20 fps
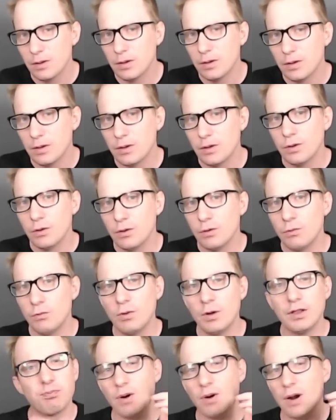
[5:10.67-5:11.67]
with
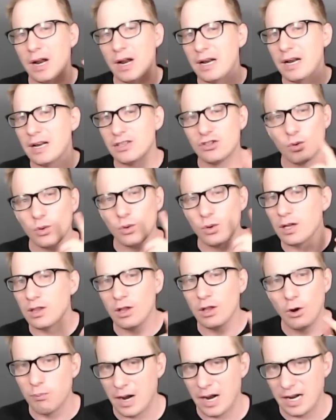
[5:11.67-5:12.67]
predatory loan
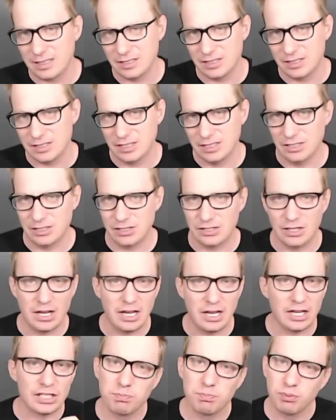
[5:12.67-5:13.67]
practices
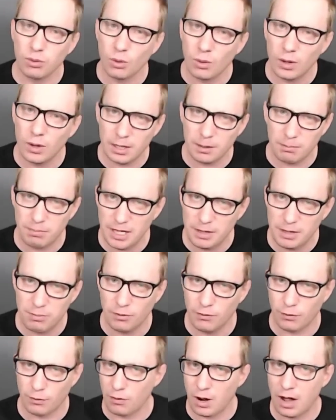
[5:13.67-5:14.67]
exploiting people for
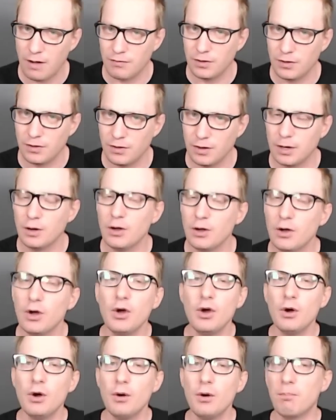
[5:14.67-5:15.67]
profit, but
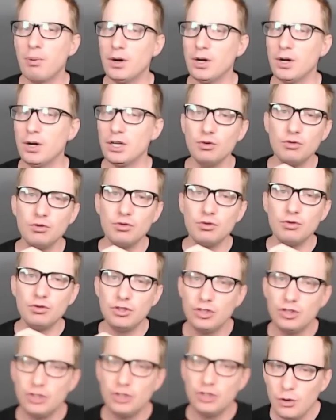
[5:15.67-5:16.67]
you do have a
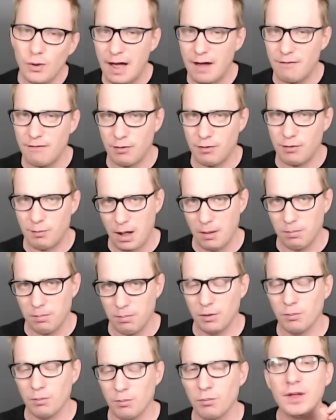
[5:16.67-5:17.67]
problem with the
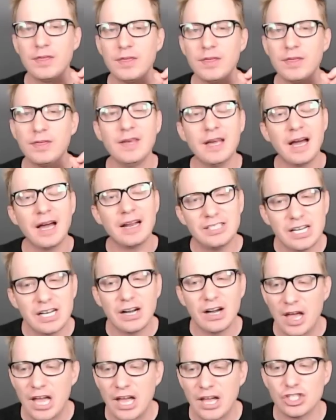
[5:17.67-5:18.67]
idea of
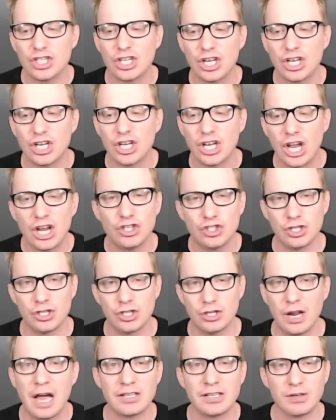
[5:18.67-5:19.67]
education
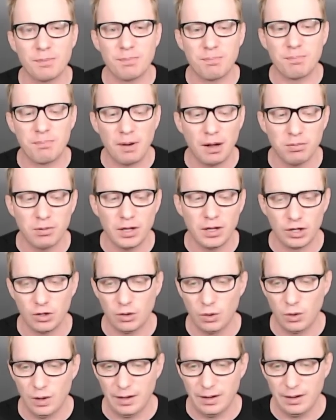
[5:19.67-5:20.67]
as a public good.
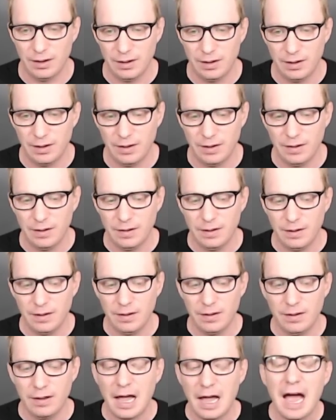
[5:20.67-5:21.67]

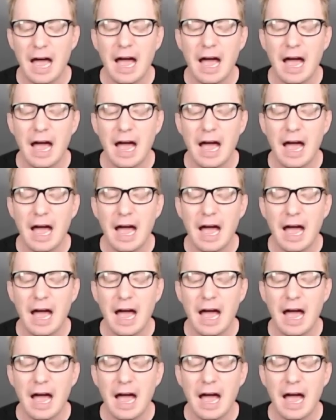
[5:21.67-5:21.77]
How